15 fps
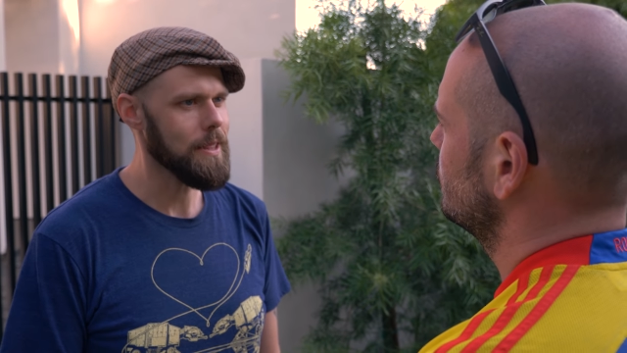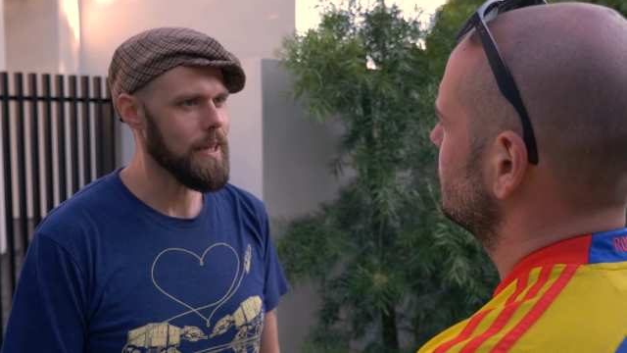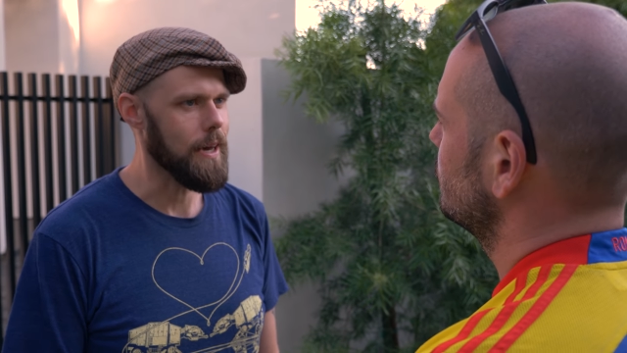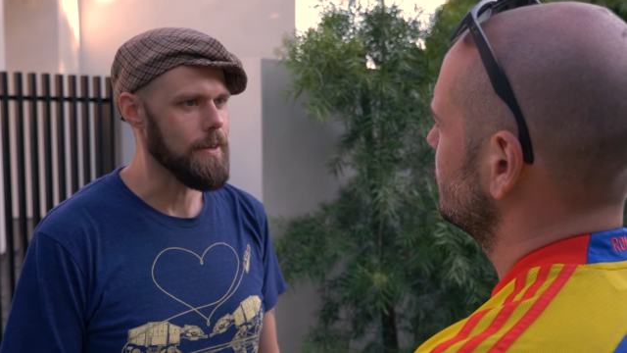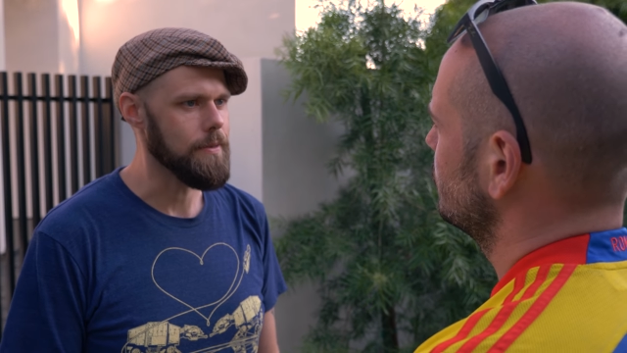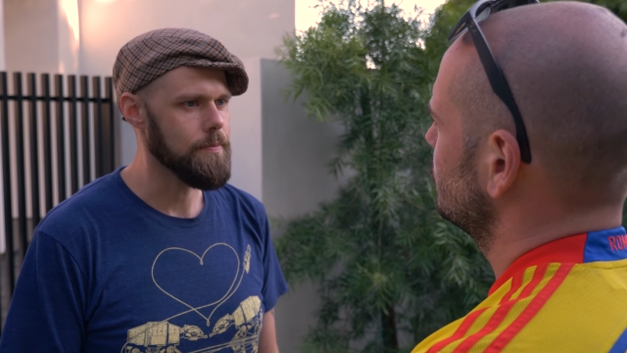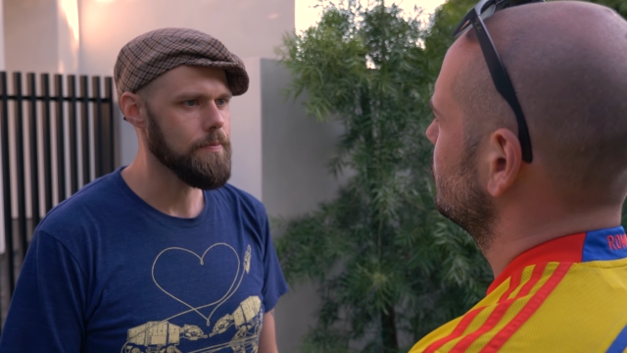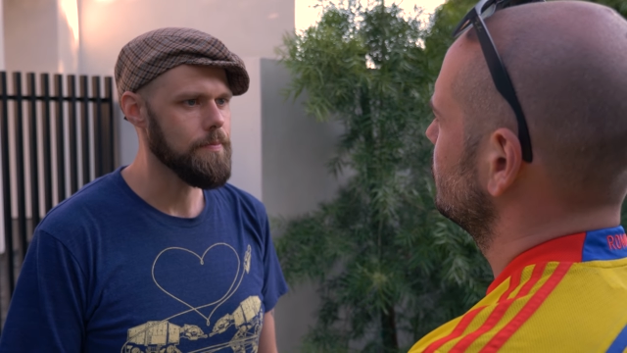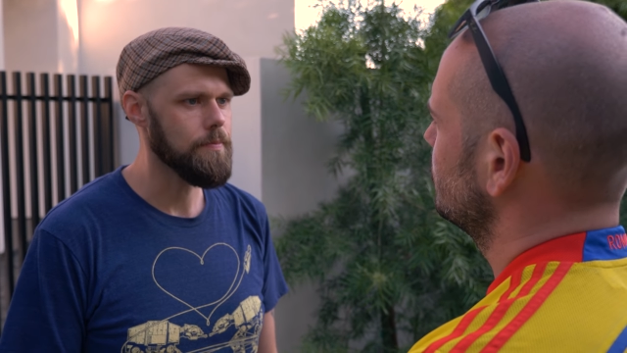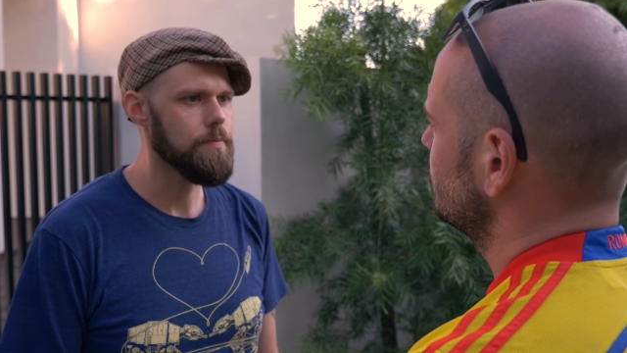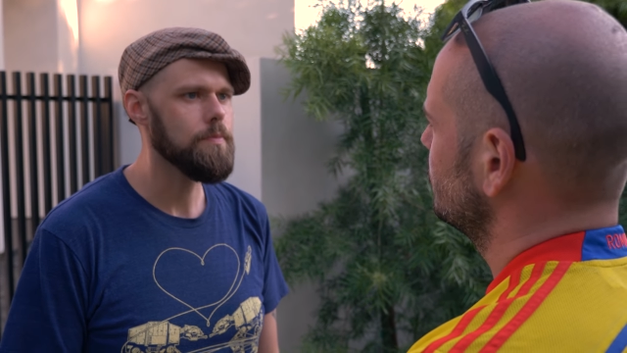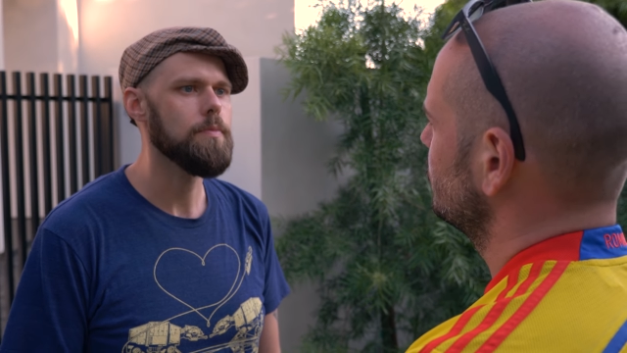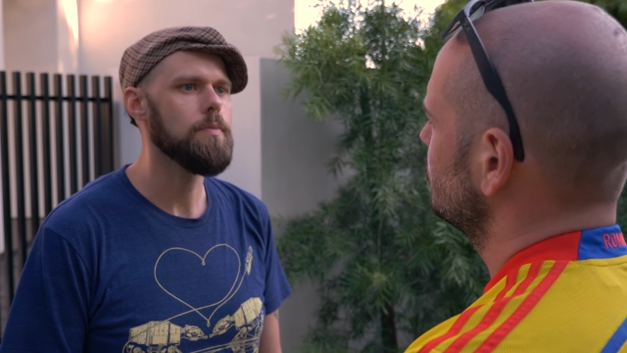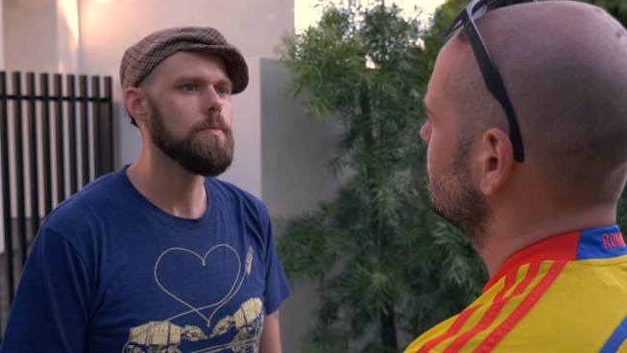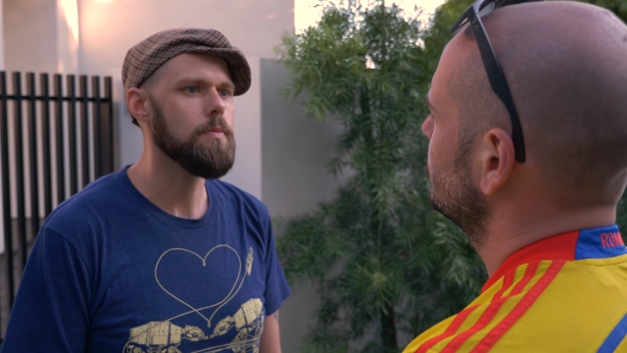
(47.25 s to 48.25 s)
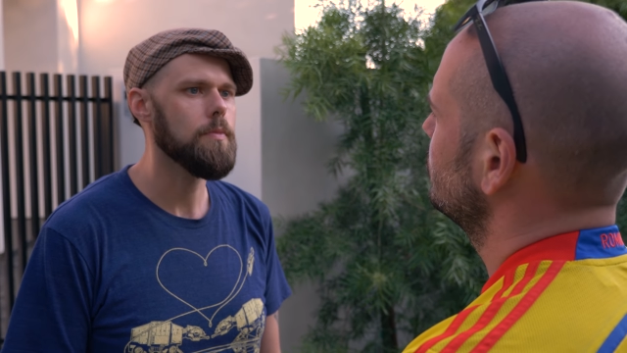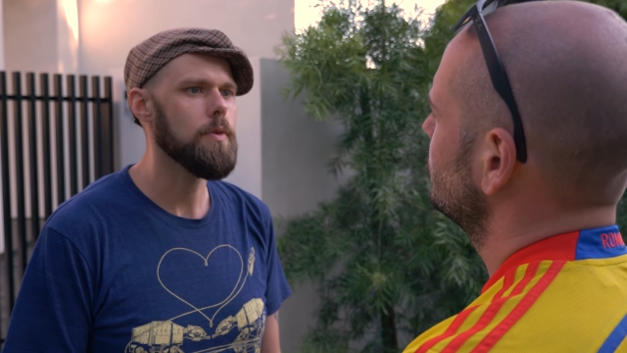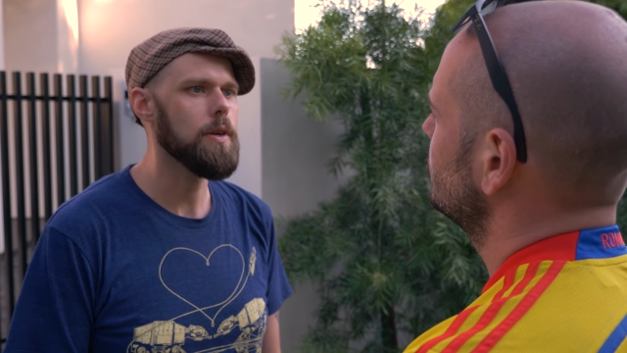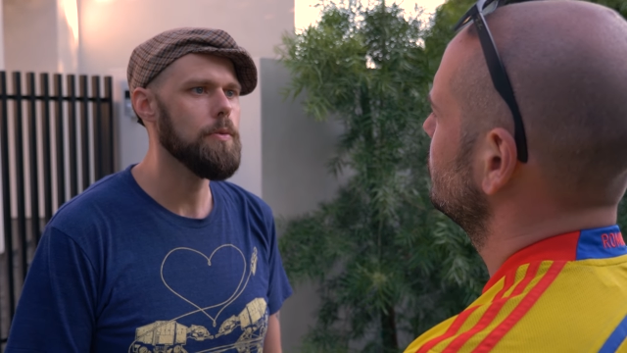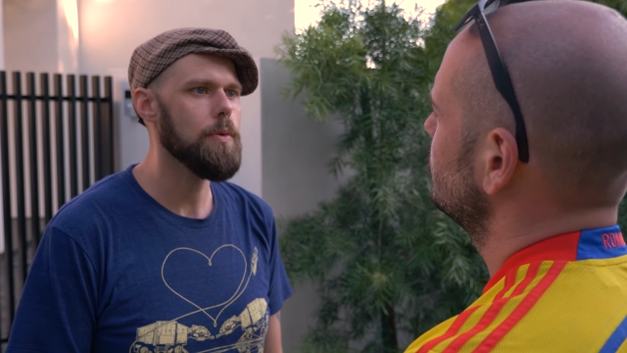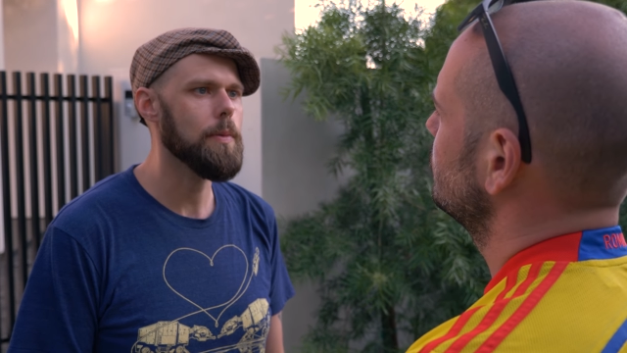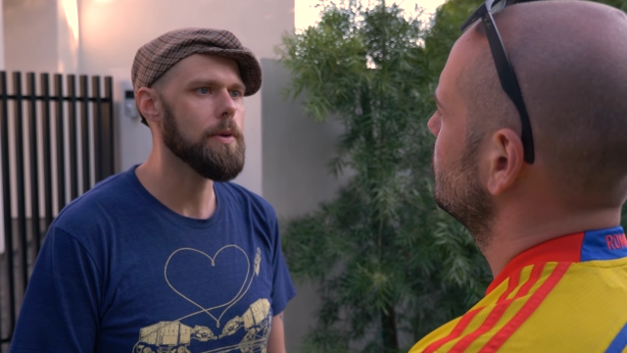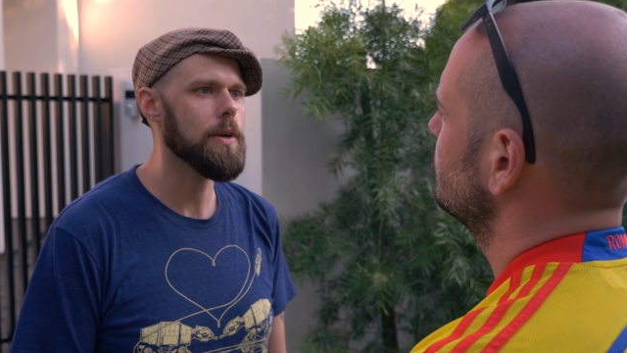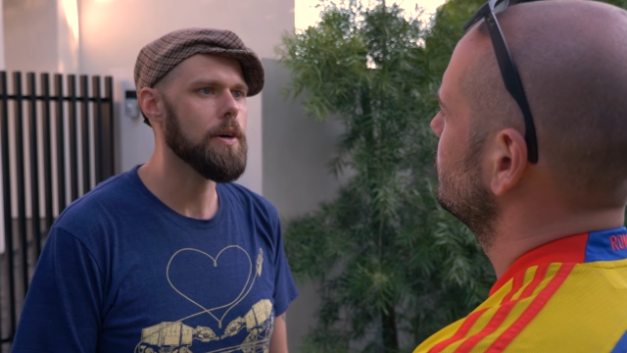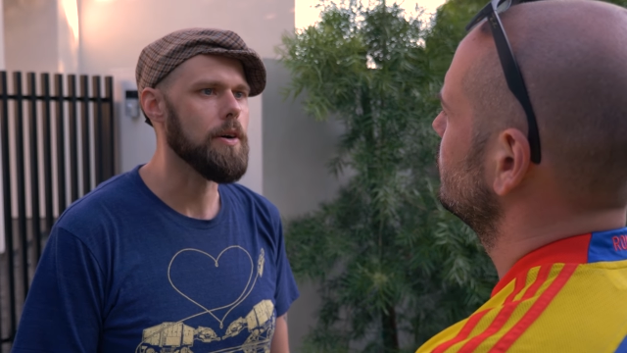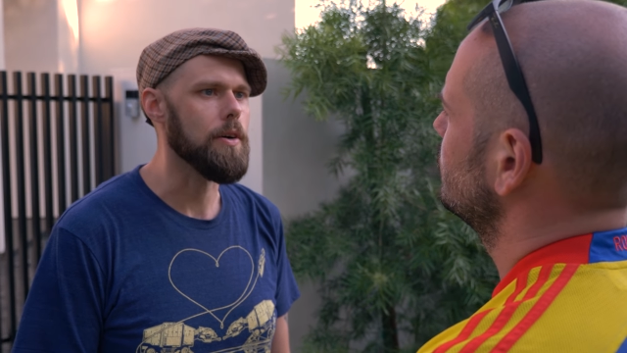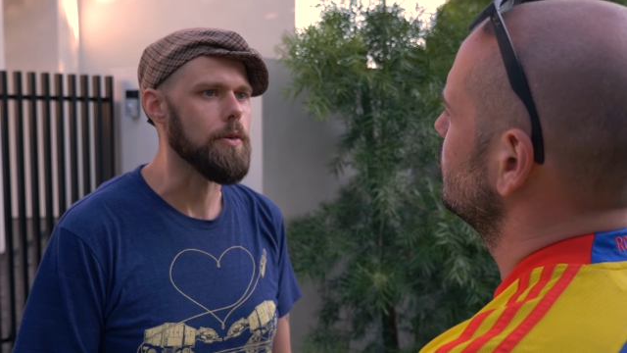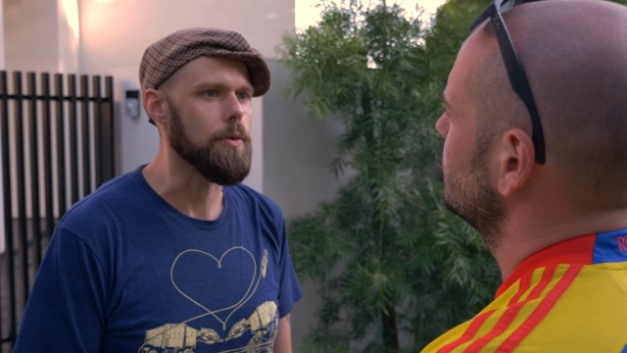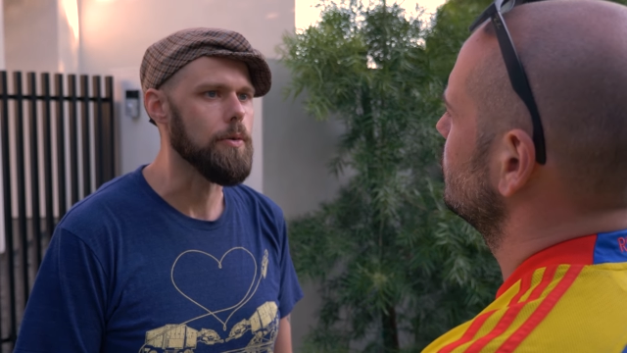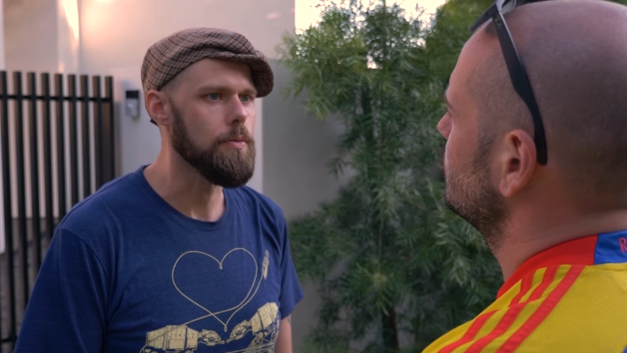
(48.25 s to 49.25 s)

that. What do you want me to call you?